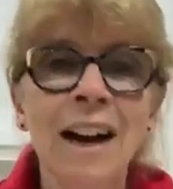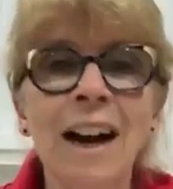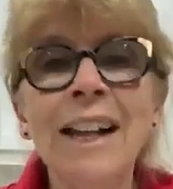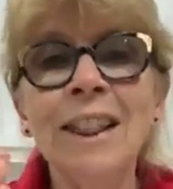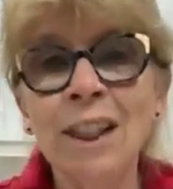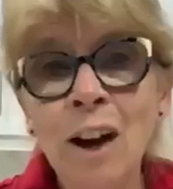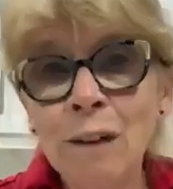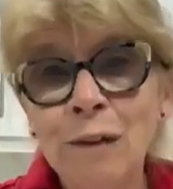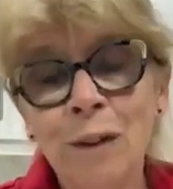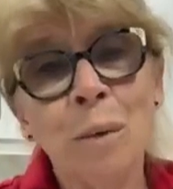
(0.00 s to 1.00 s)
I
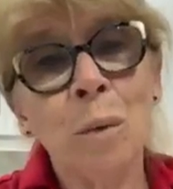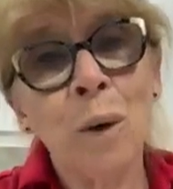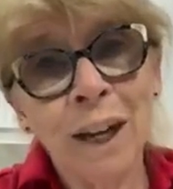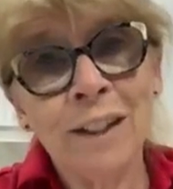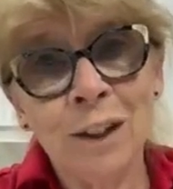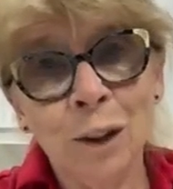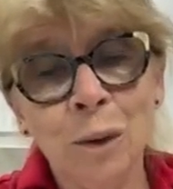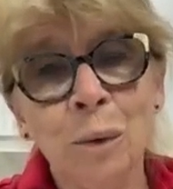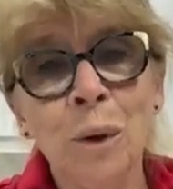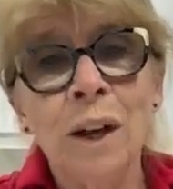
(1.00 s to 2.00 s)
love what I
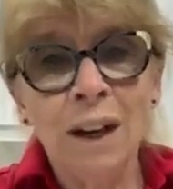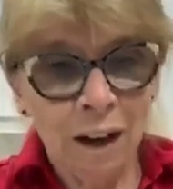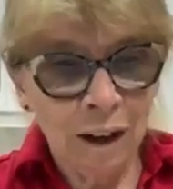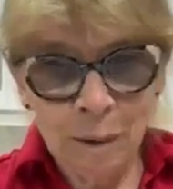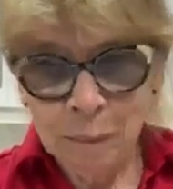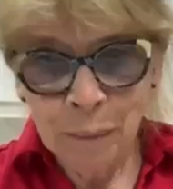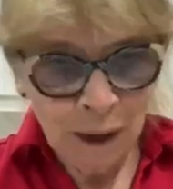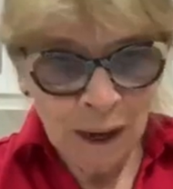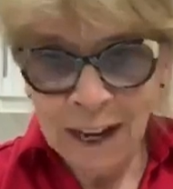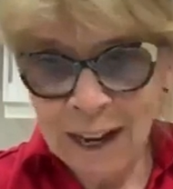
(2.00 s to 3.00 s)
do. Um,
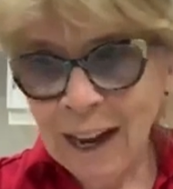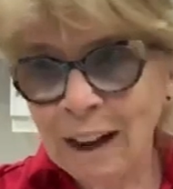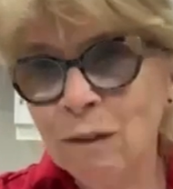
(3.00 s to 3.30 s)
I have